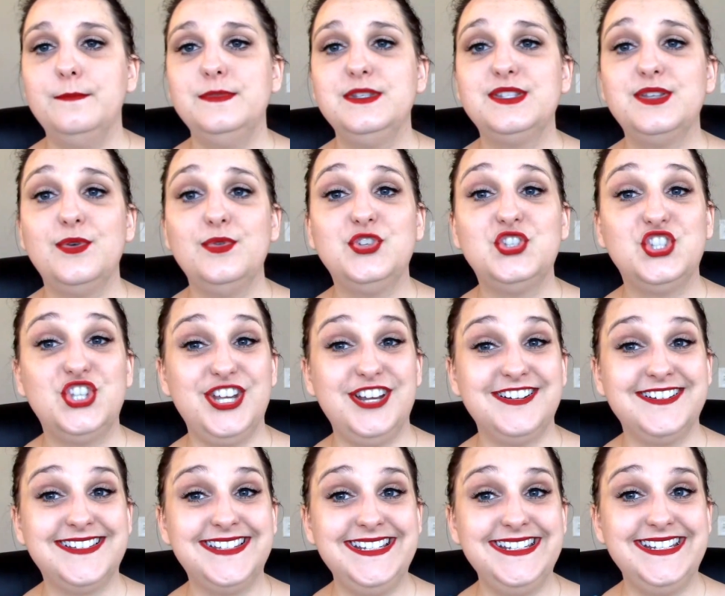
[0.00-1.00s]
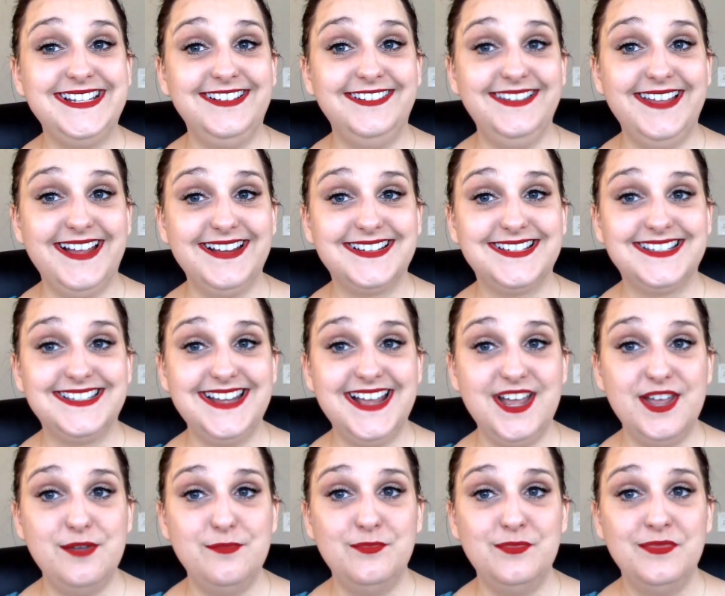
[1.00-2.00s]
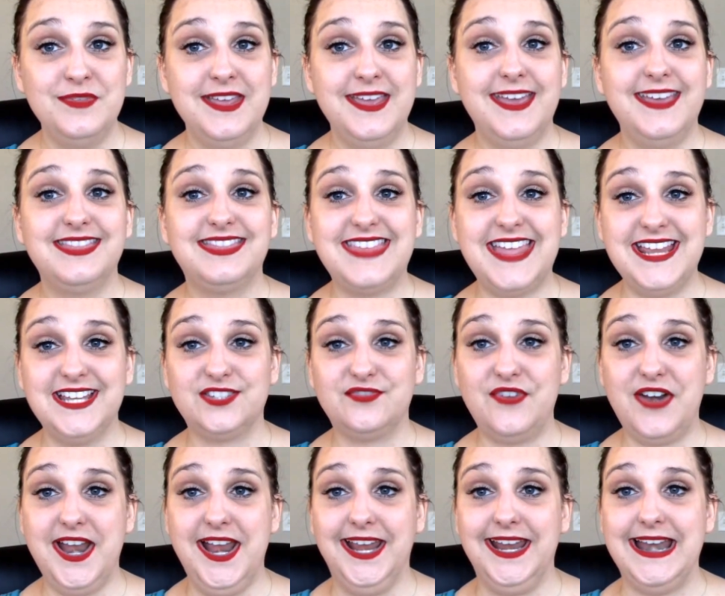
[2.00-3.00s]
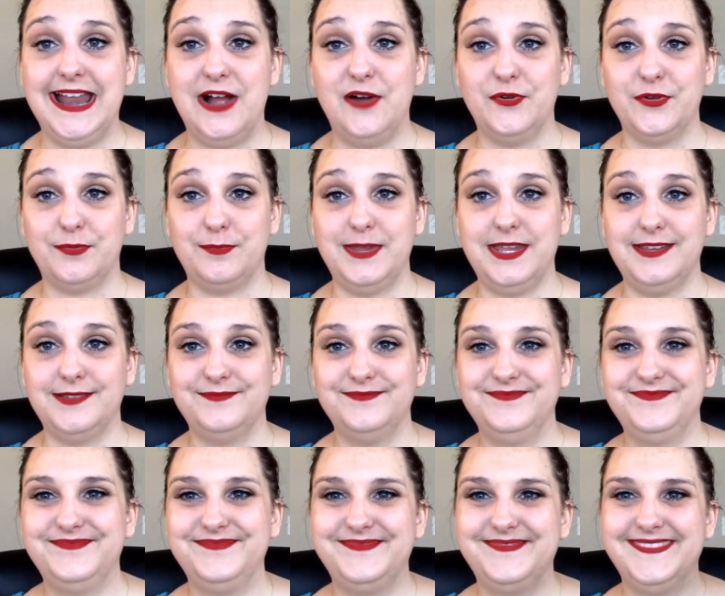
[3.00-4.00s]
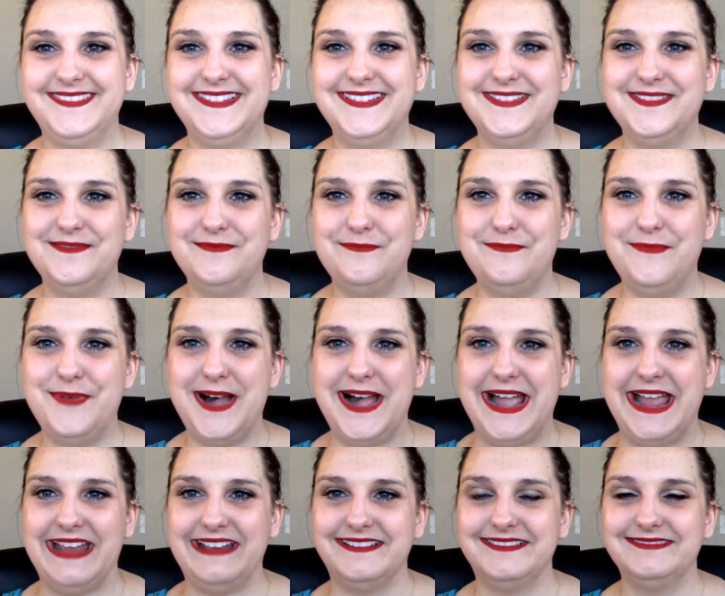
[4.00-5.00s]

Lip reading: So cheers until next time. Thanks for hanging out with me. Bye.